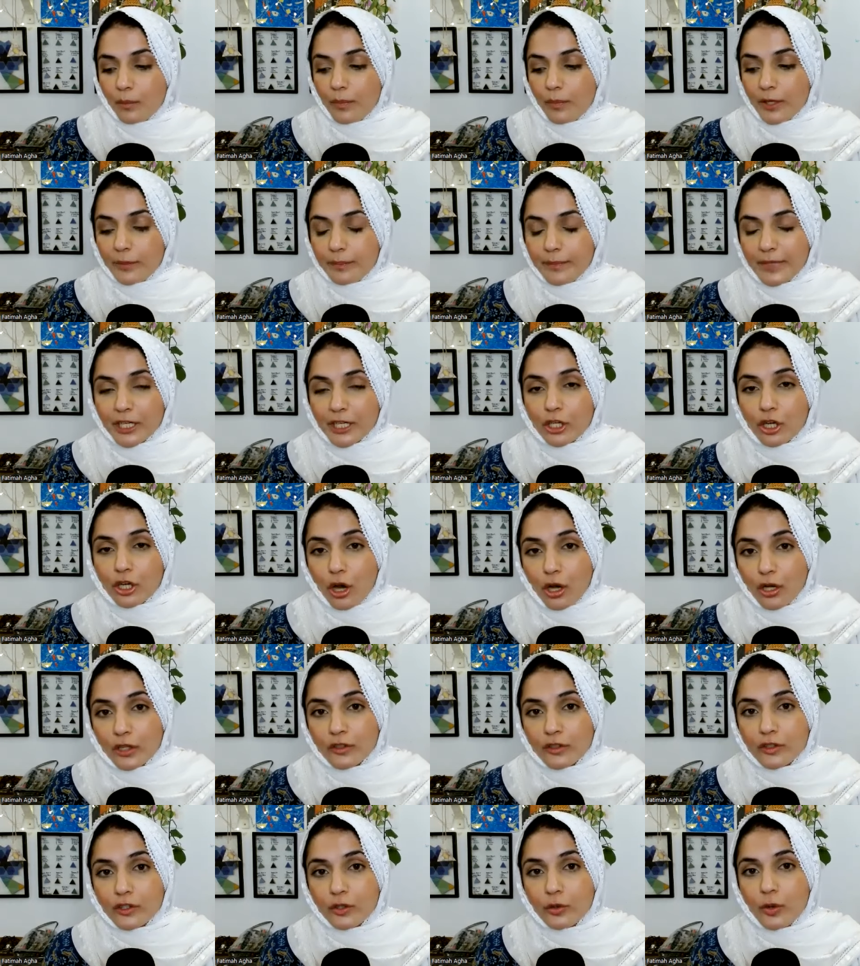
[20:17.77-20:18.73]
but
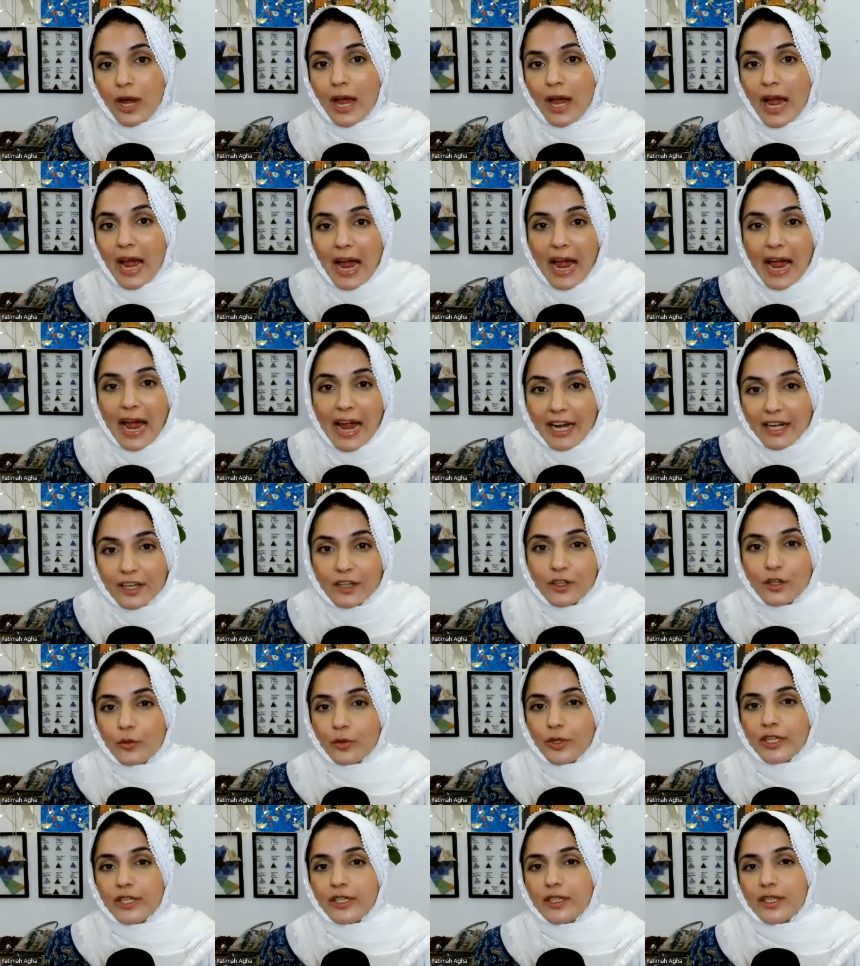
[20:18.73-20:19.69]
because you had
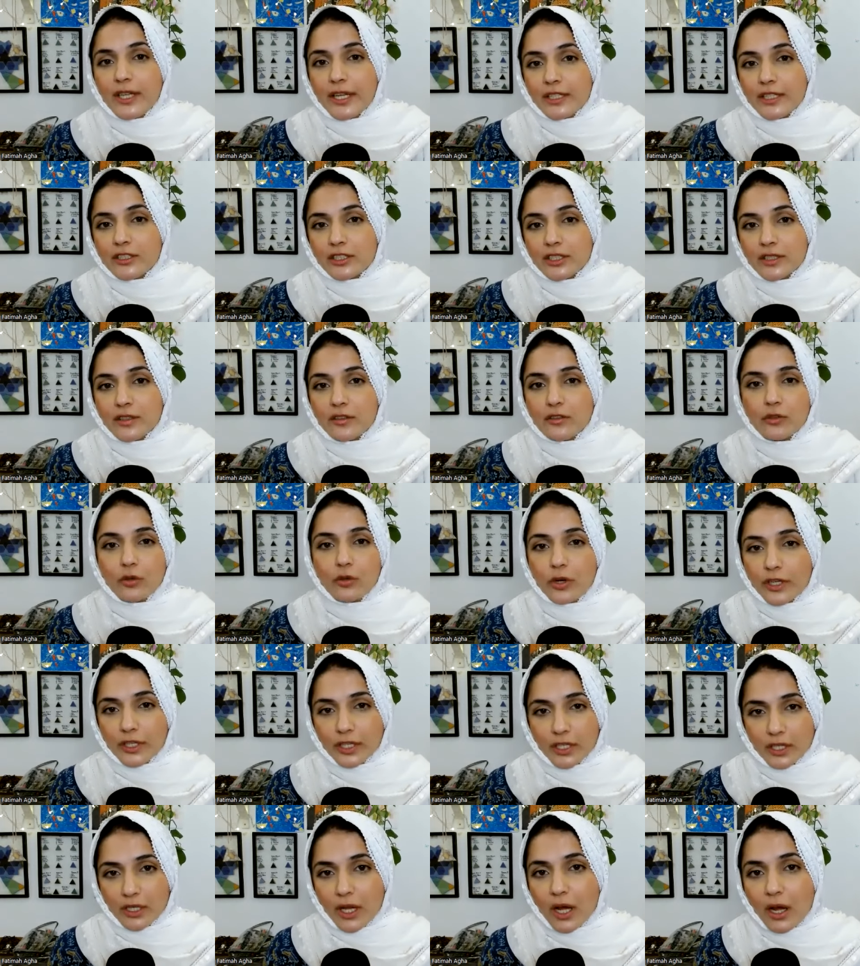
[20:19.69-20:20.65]
no intention
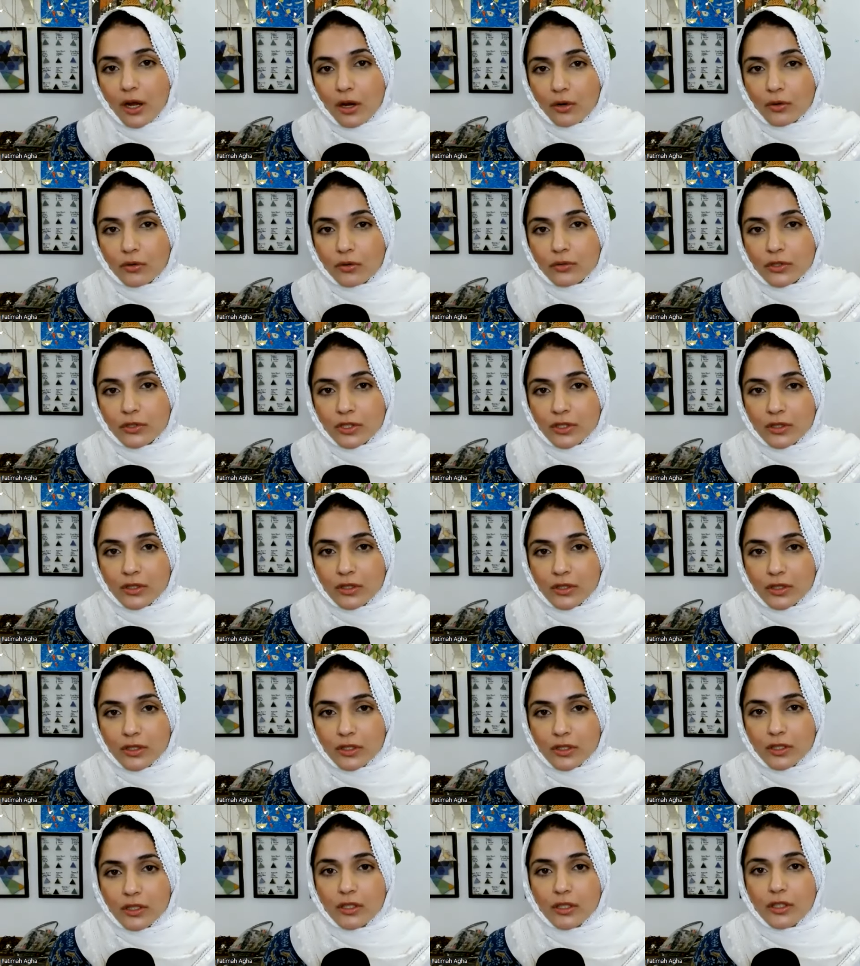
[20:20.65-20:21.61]
sorted out
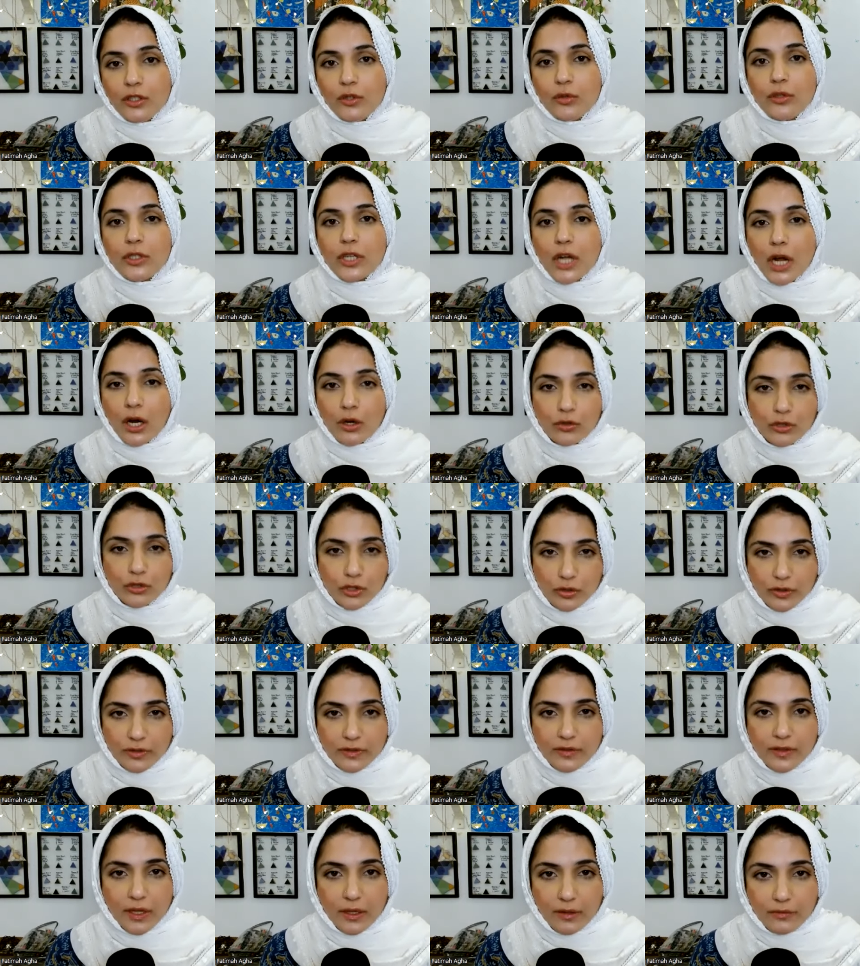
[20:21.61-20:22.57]
you doubt
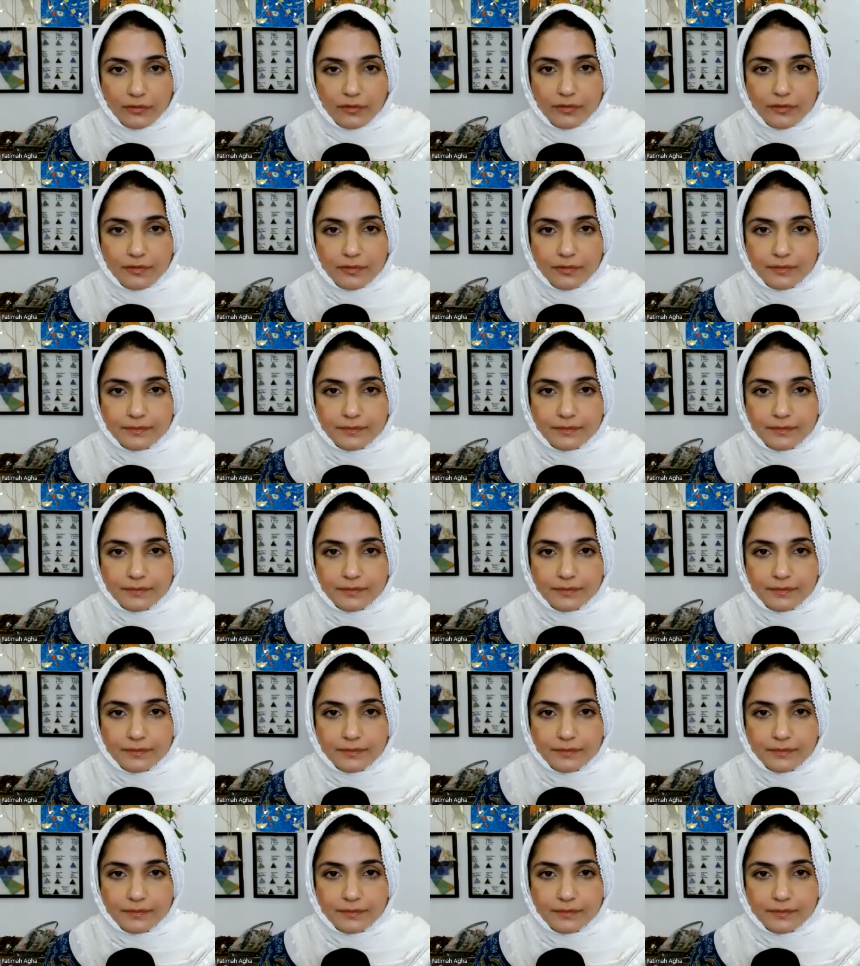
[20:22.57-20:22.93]
yourself